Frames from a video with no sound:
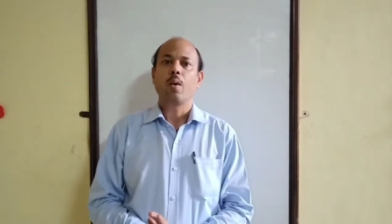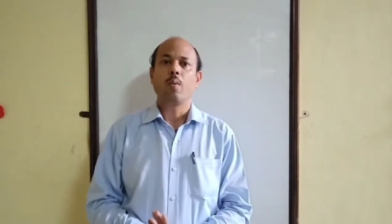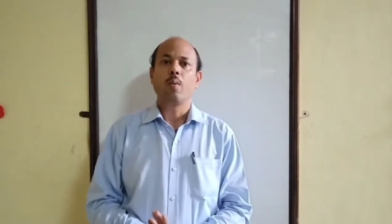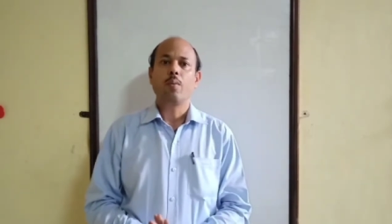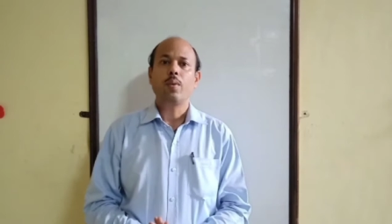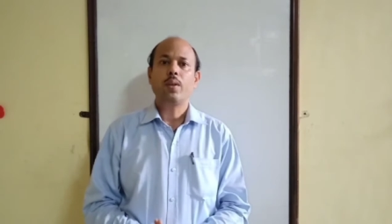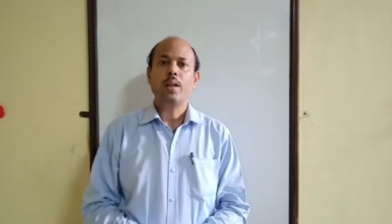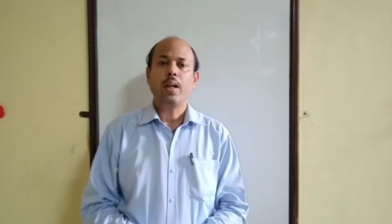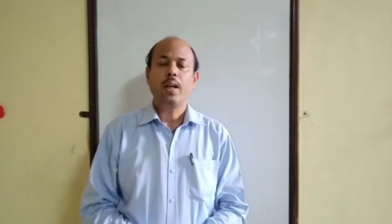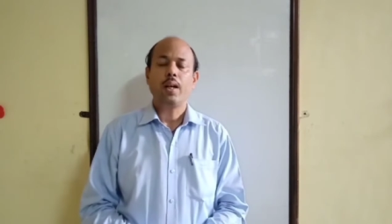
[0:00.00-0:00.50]

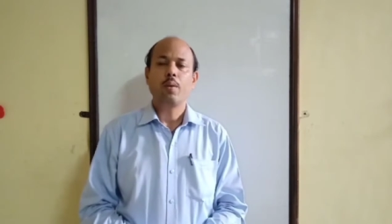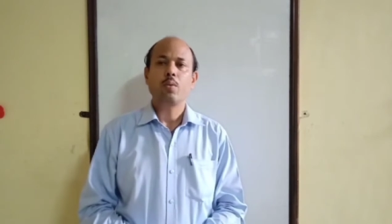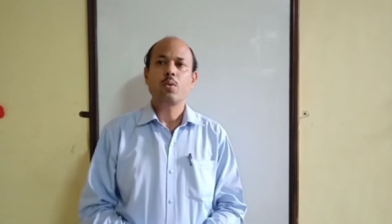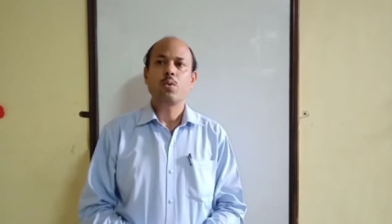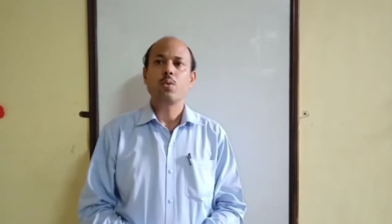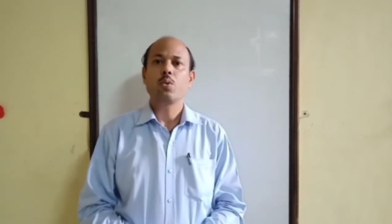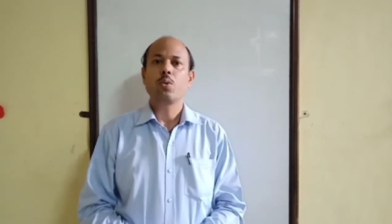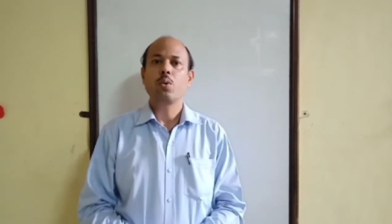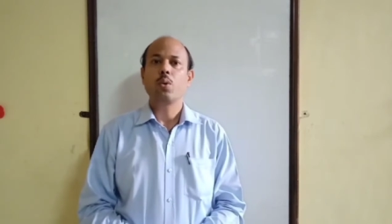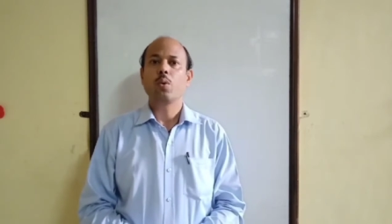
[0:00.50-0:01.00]
we have to
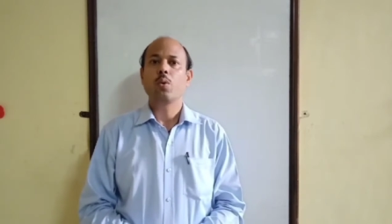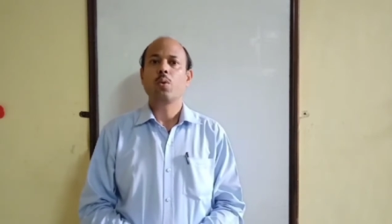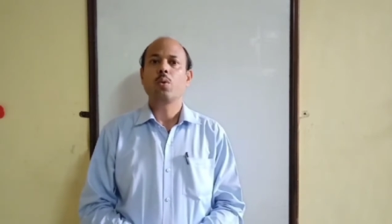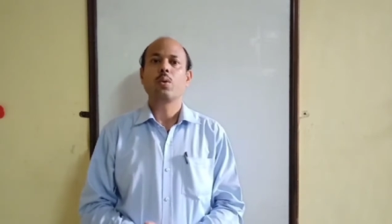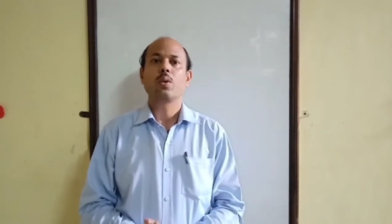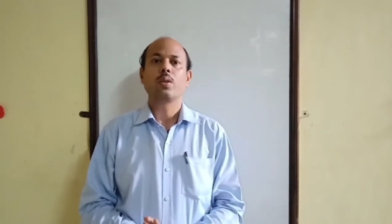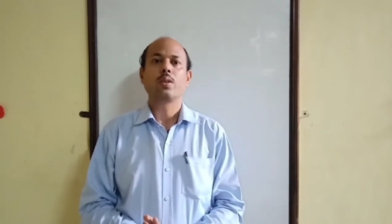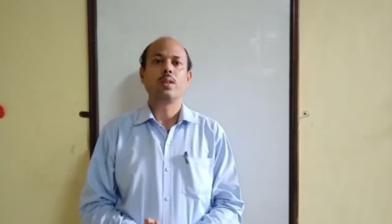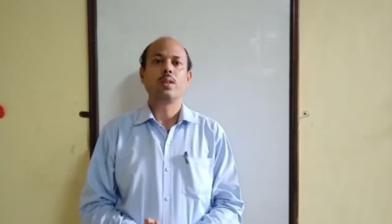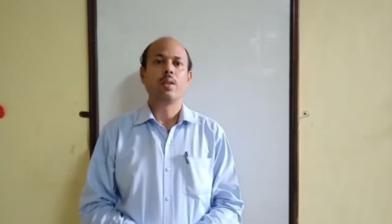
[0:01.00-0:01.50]

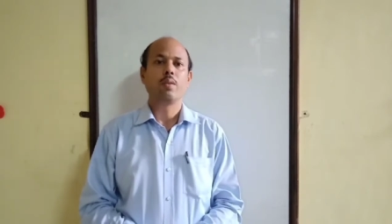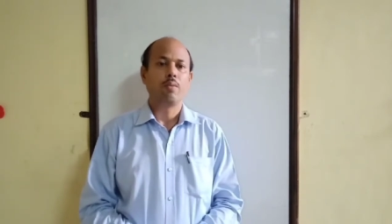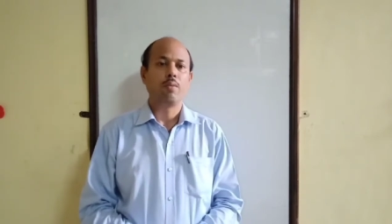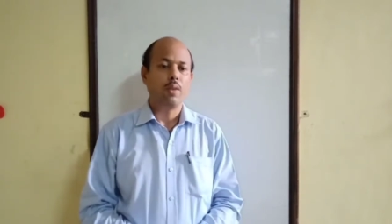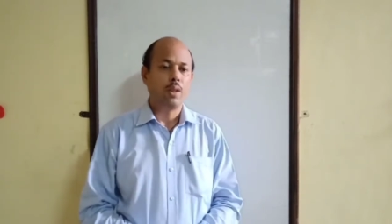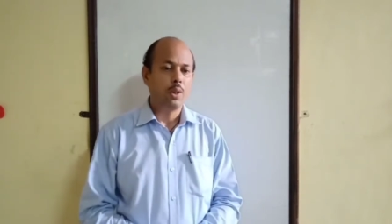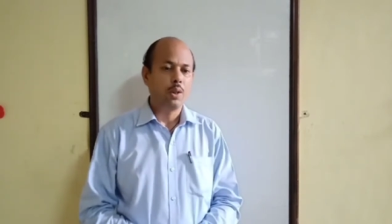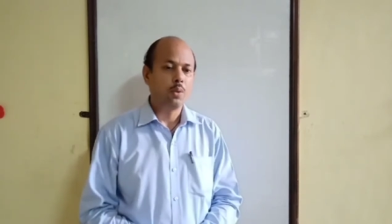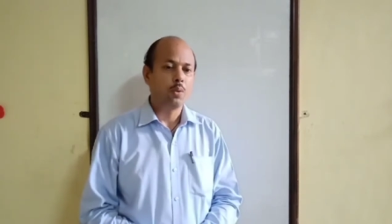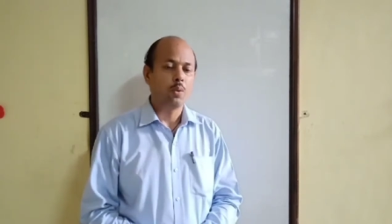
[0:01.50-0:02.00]
know the
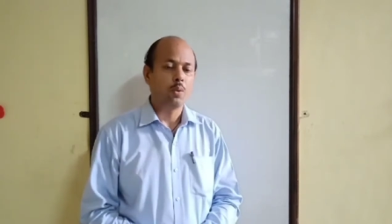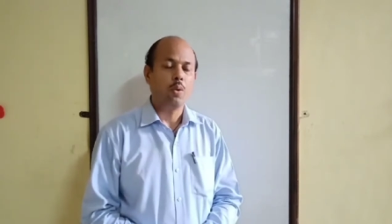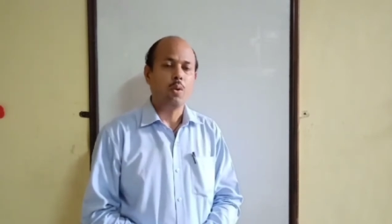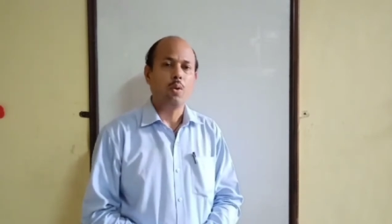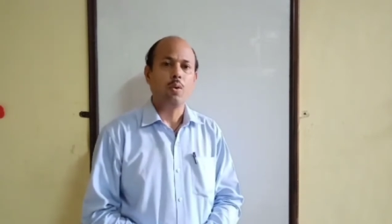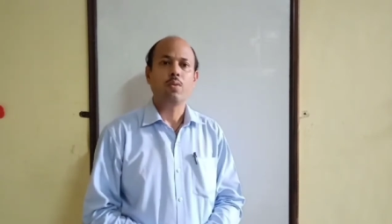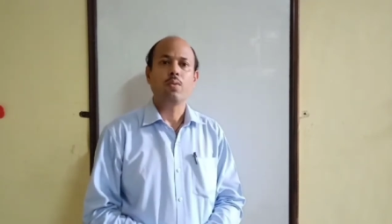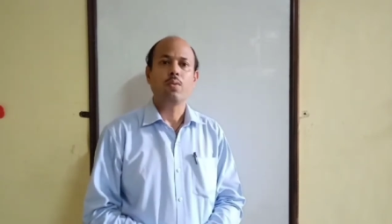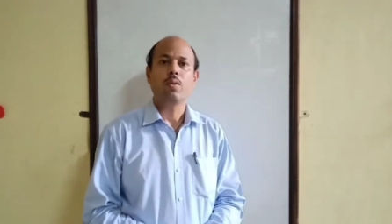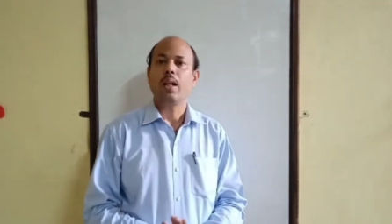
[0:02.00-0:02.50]
value
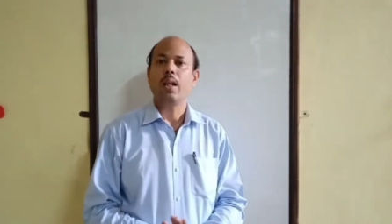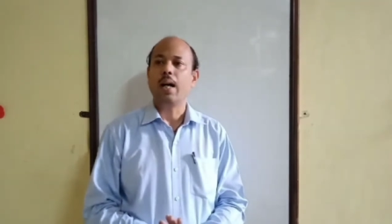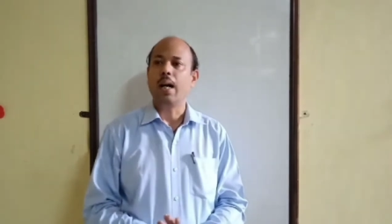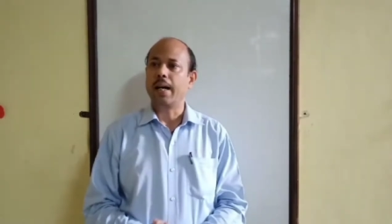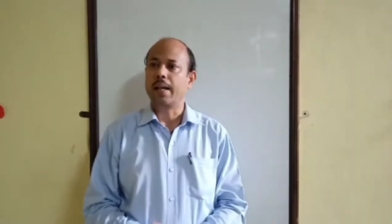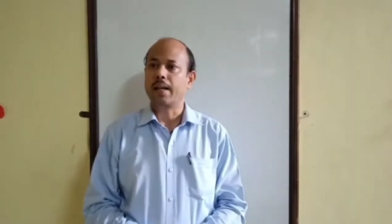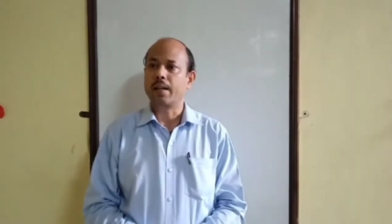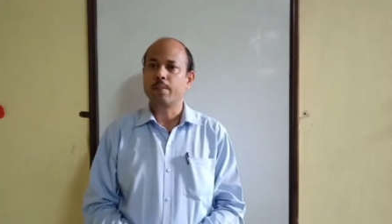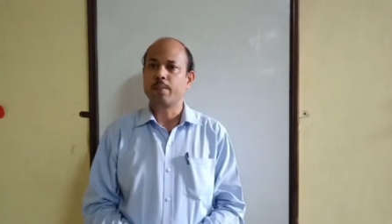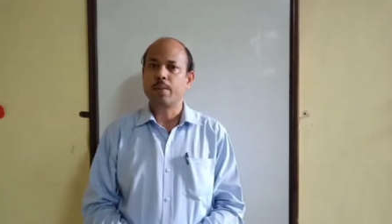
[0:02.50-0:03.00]
of
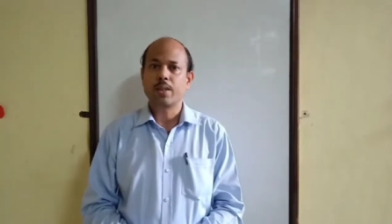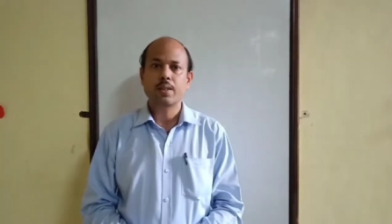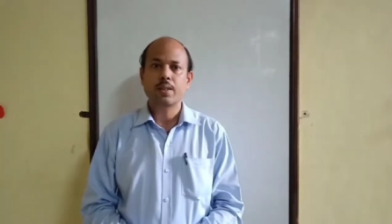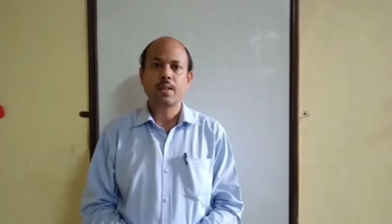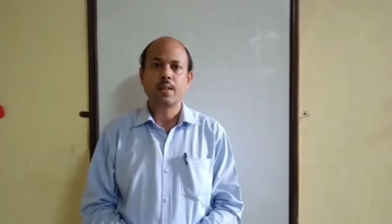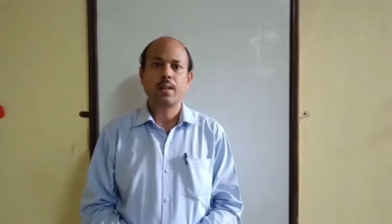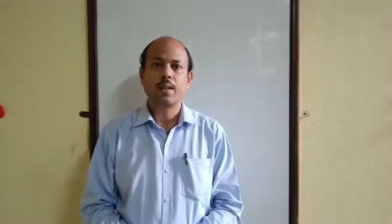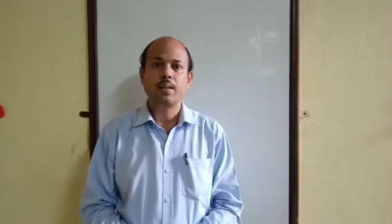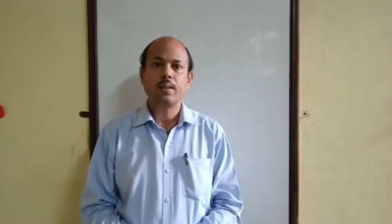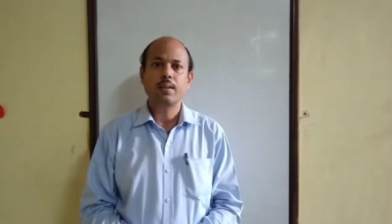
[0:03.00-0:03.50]
RMS
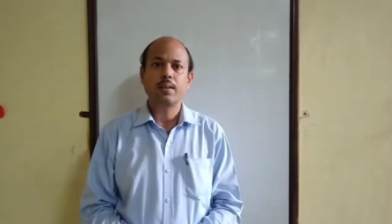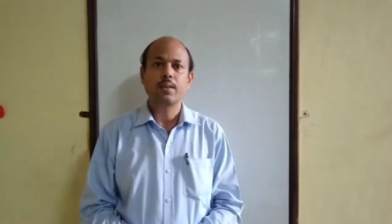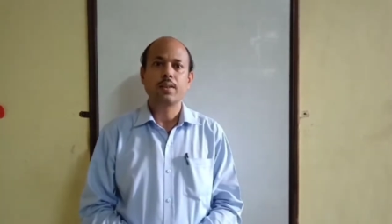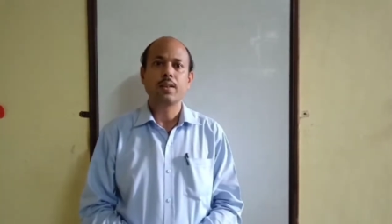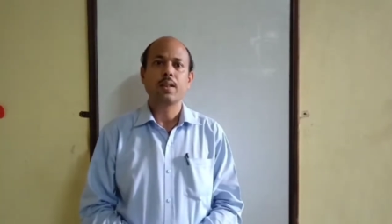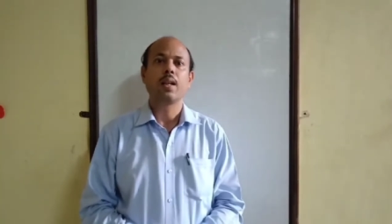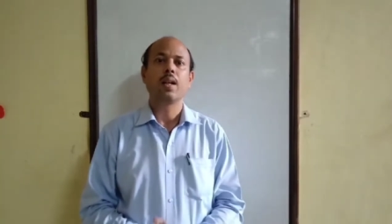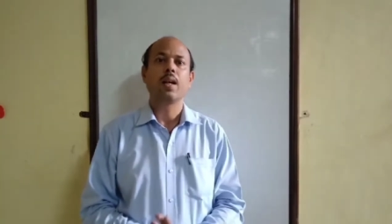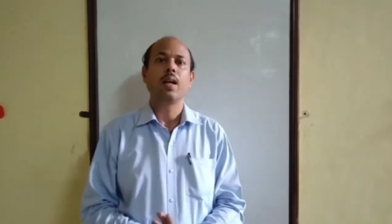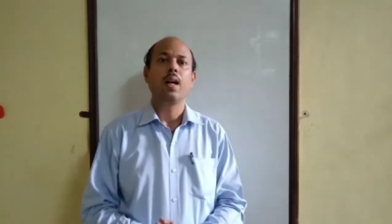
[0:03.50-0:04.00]
current,
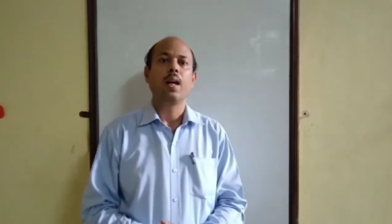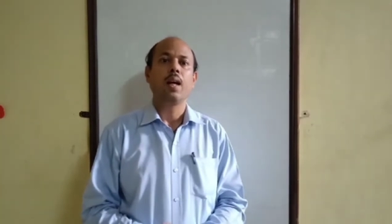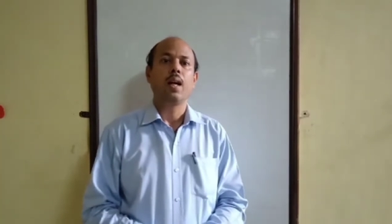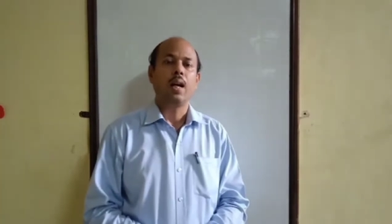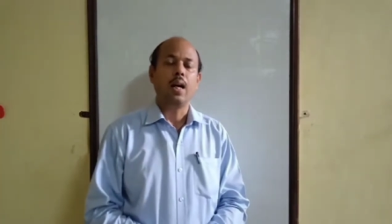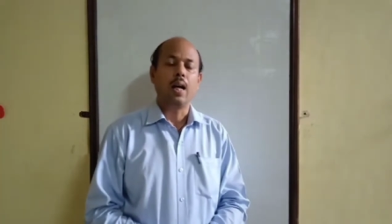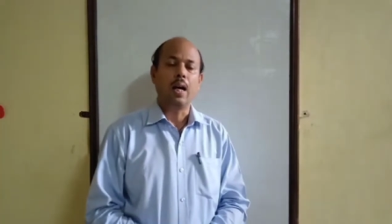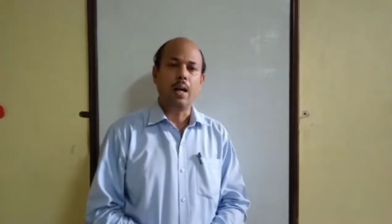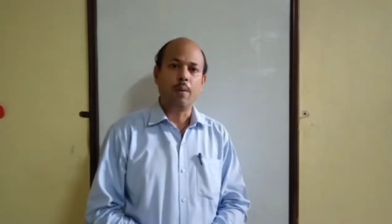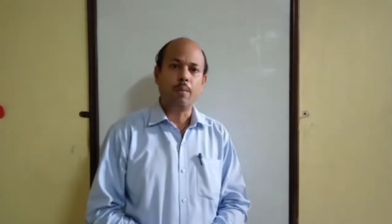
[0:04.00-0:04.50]

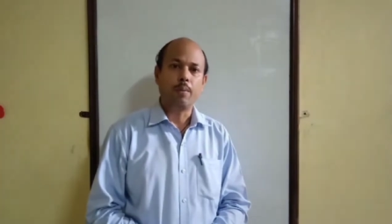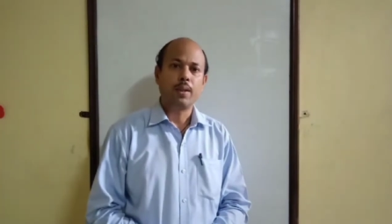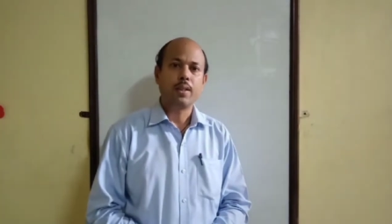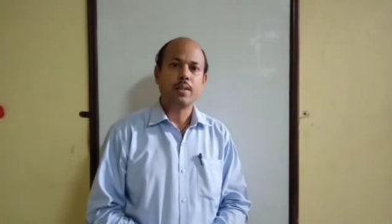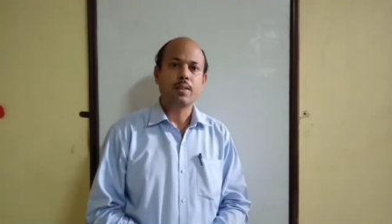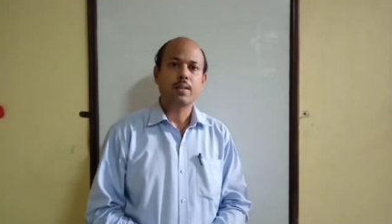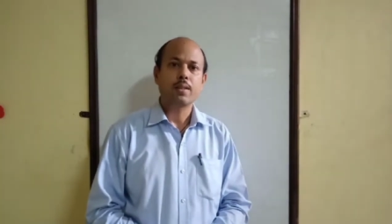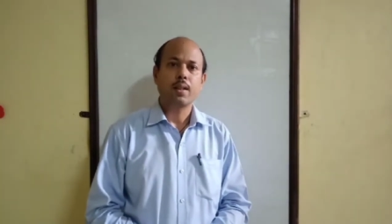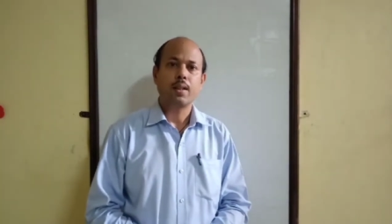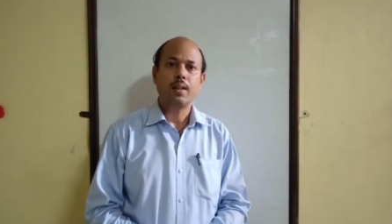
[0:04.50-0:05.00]

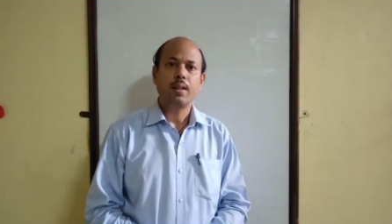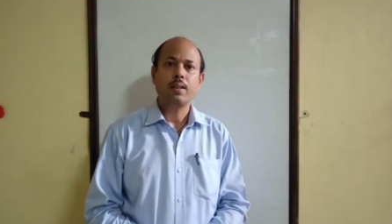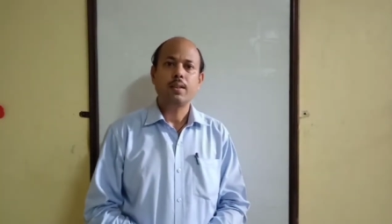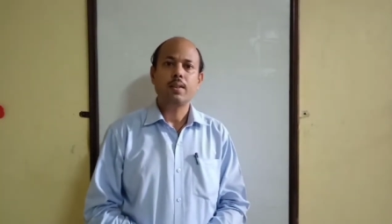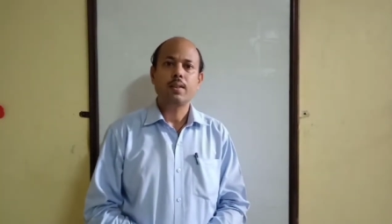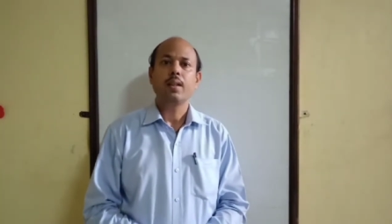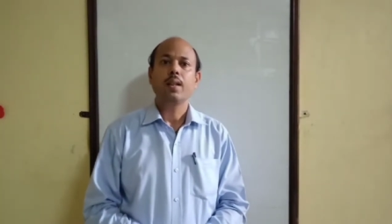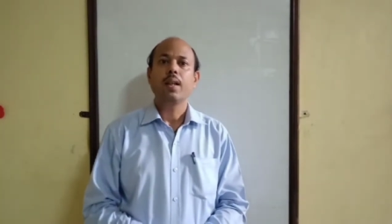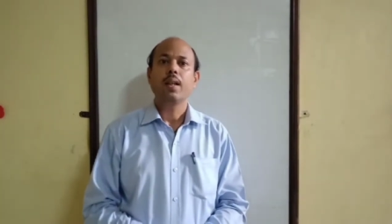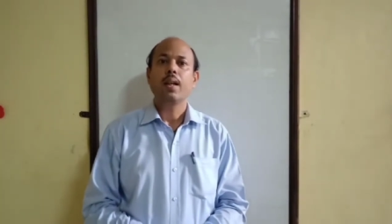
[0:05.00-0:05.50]
average current